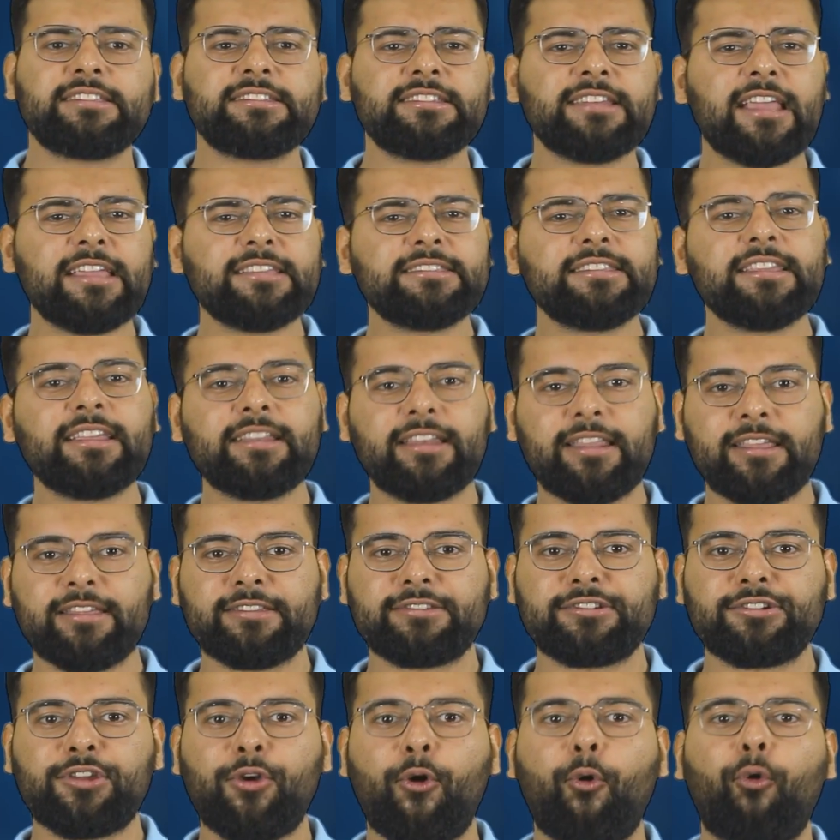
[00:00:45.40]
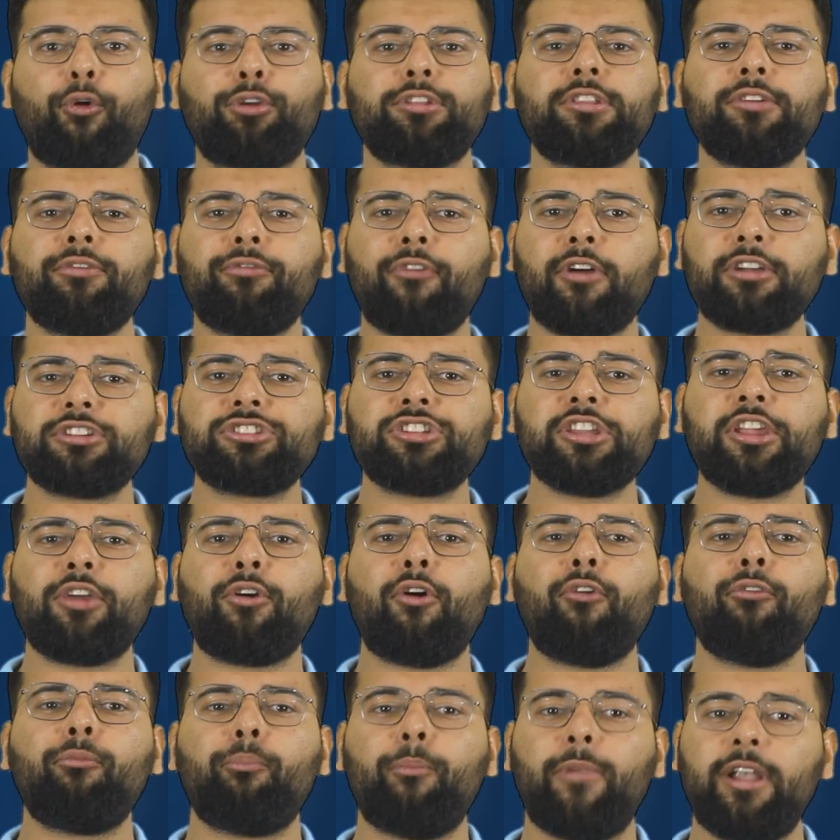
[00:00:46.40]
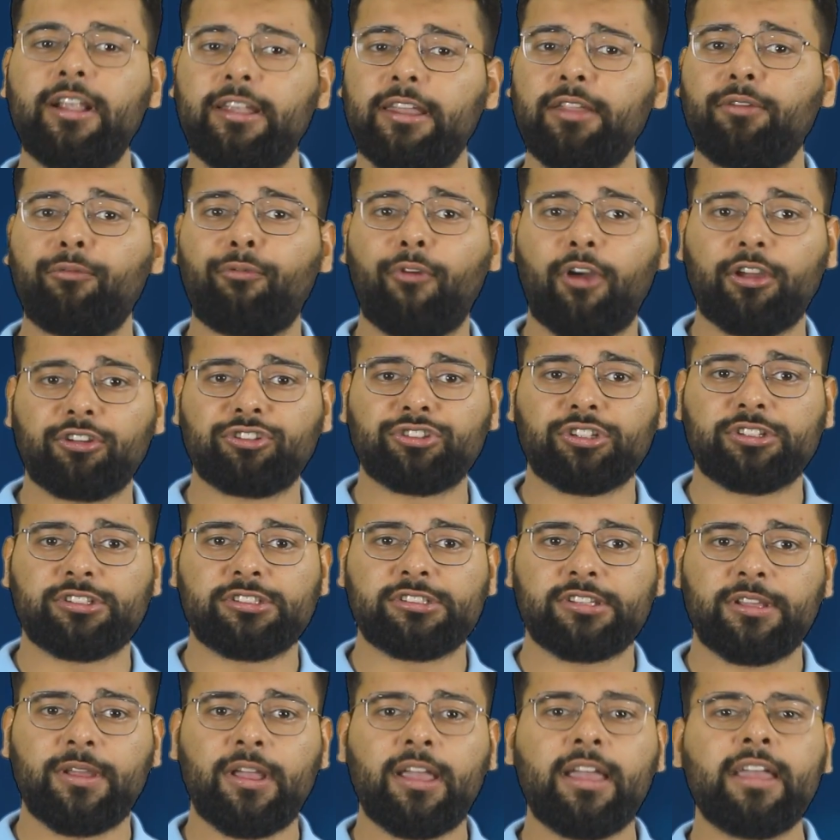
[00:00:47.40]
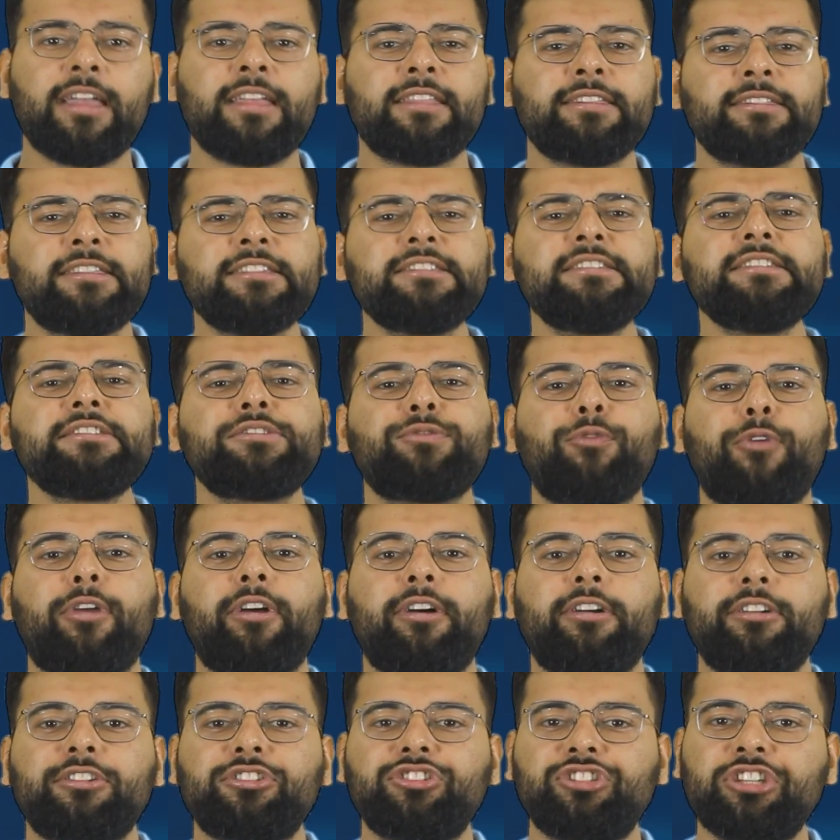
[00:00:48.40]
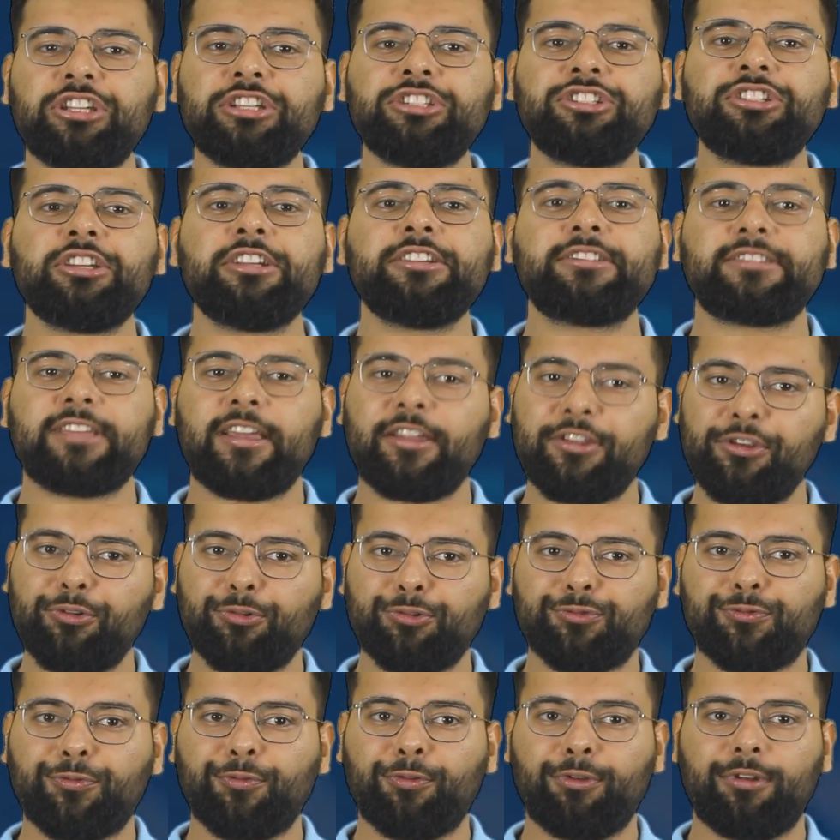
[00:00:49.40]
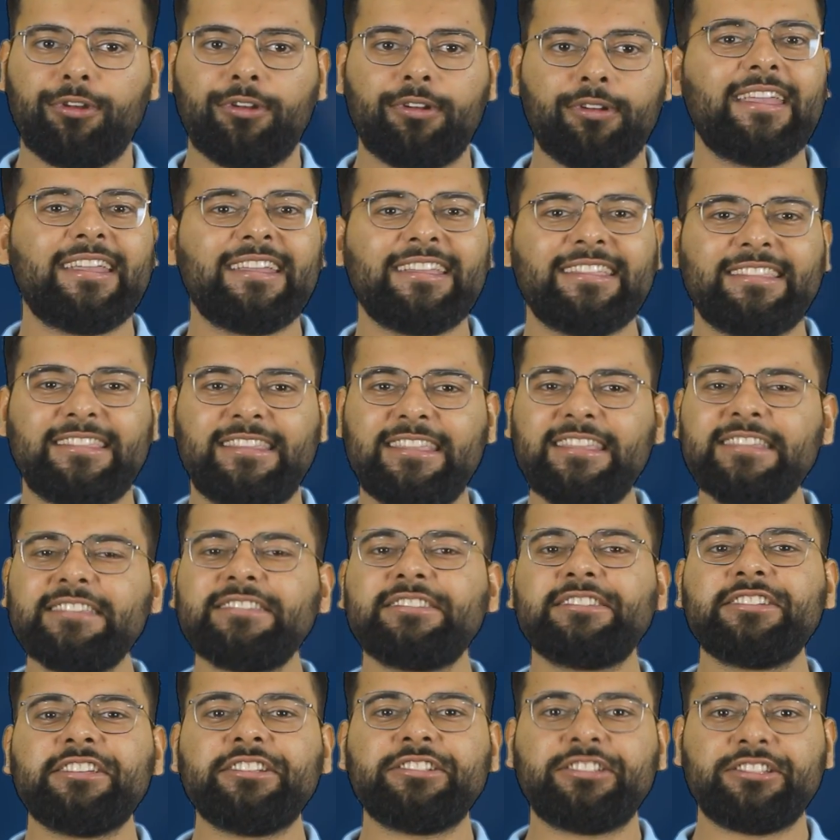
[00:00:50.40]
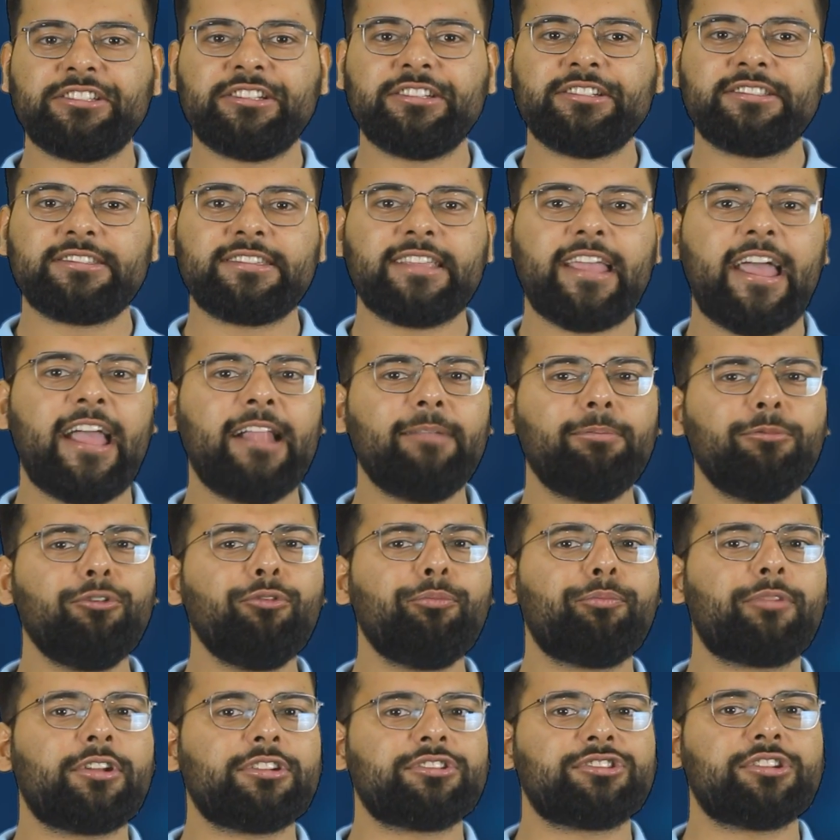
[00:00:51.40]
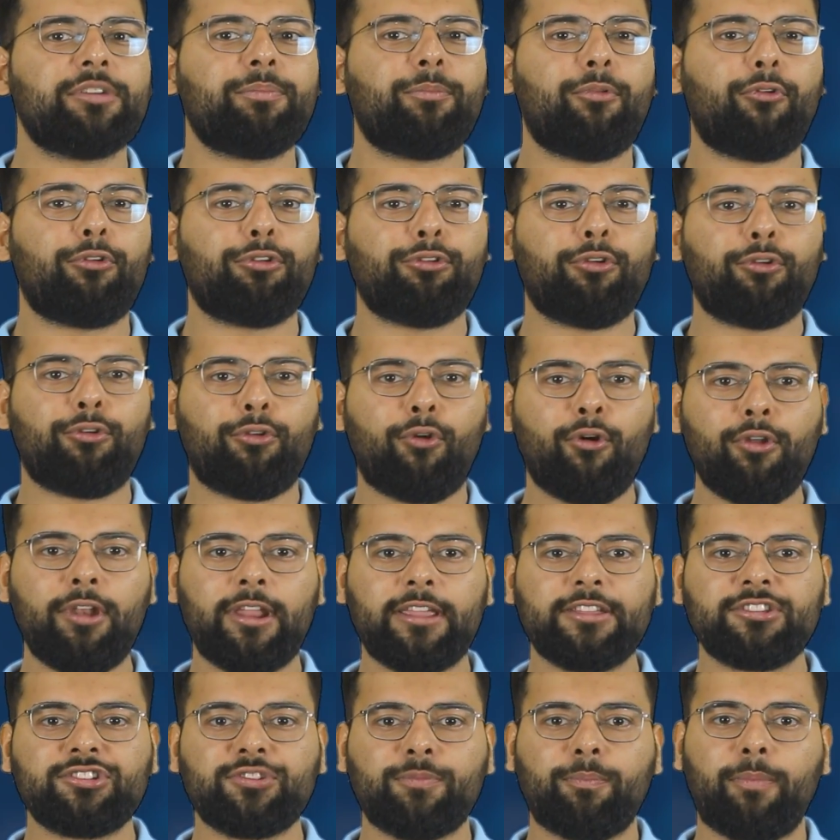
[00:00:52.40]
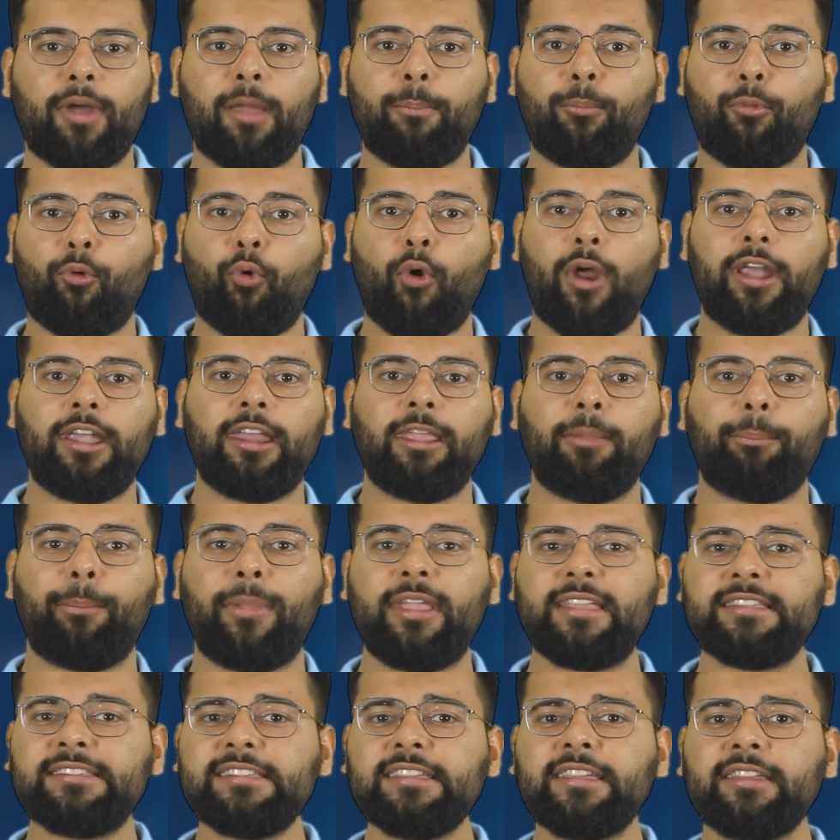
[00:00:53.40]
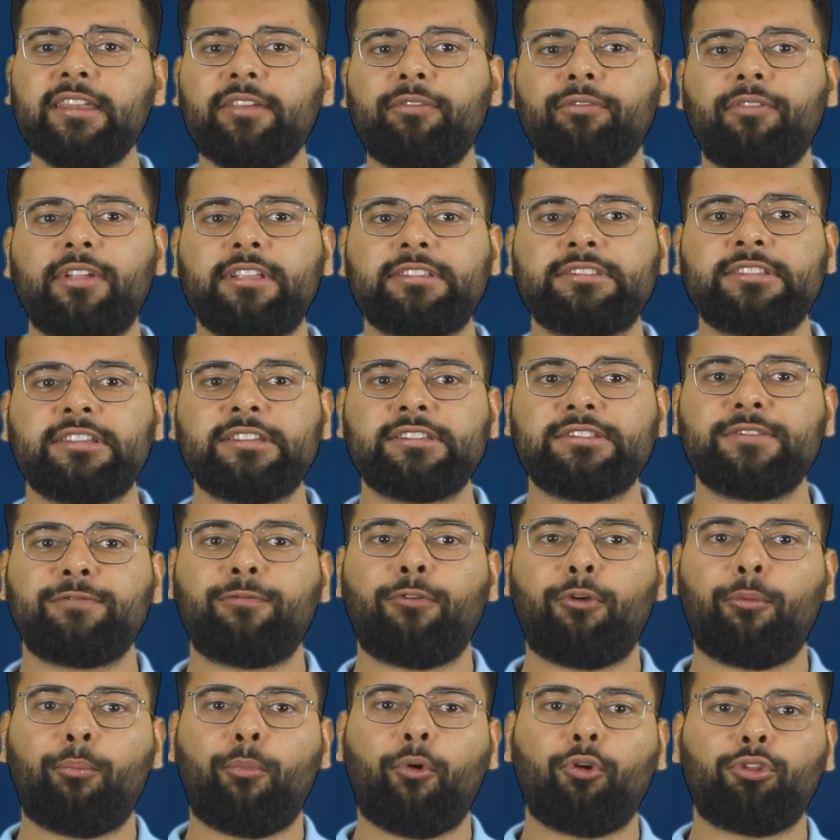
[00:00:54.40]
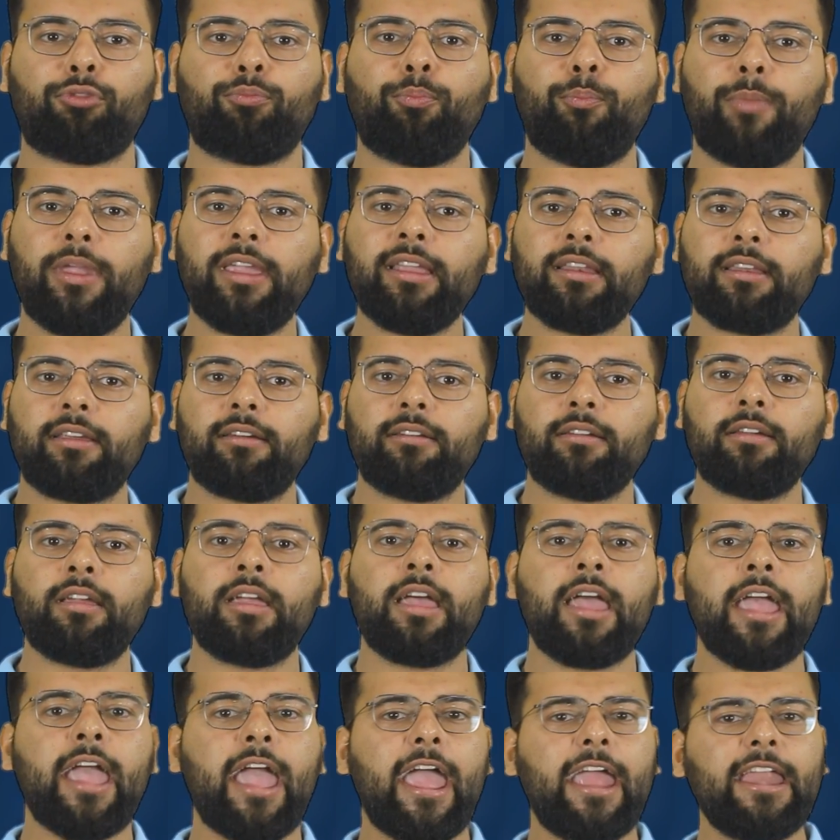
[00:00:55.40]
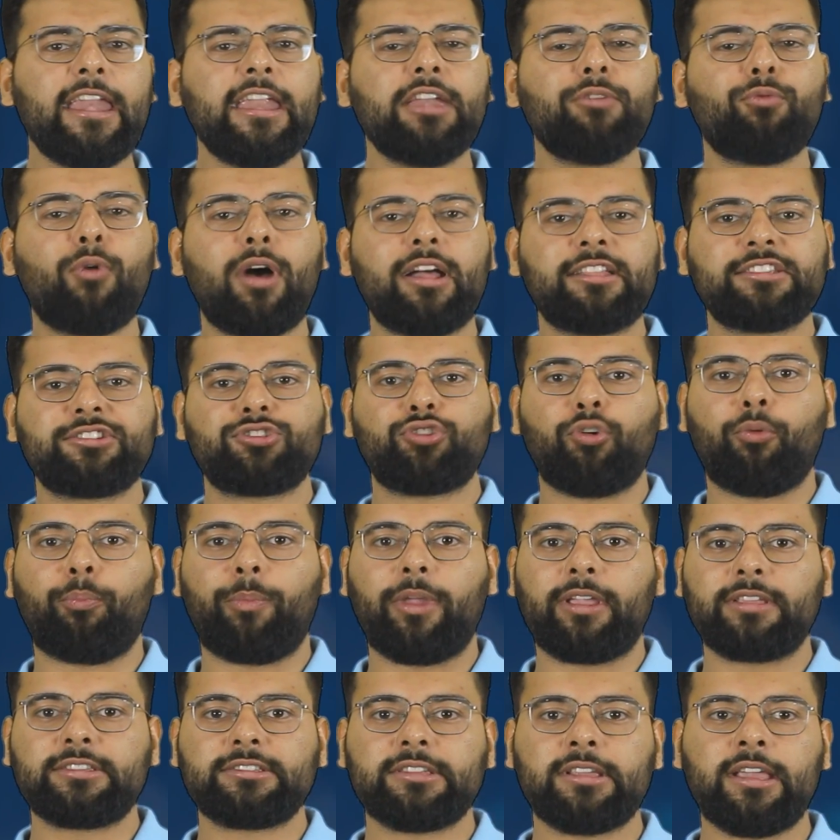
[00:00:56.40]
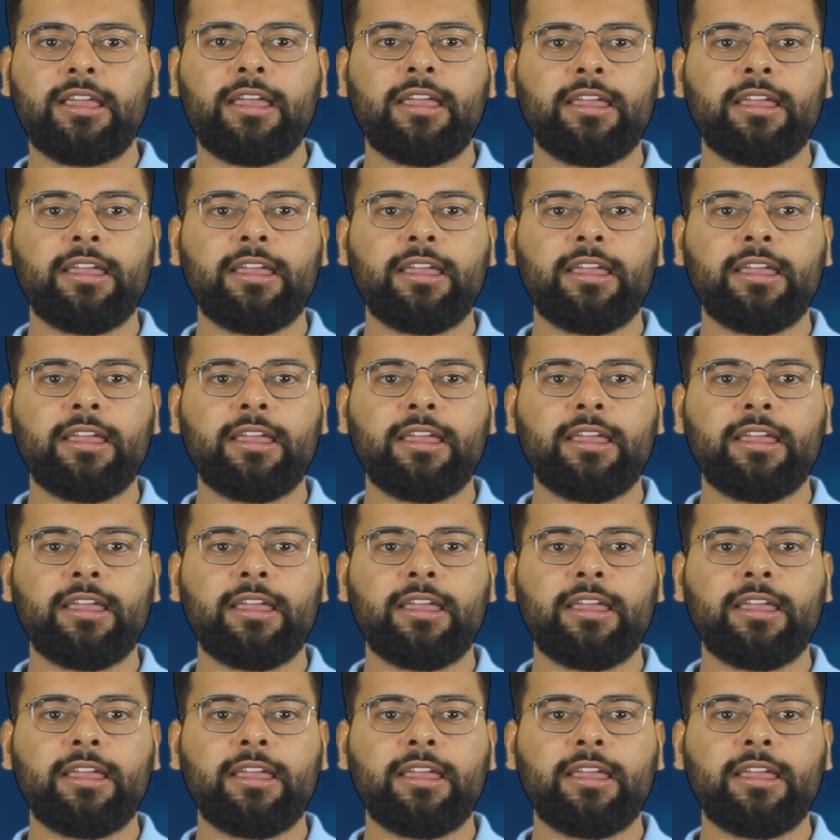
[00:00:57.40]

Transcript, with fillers: slicing lists, or the functioning of built-in functions. This is where cheat sheets are useful. These cheat sheets help you brush up on your knowledge by providing basic references for both beginner and advanced topics.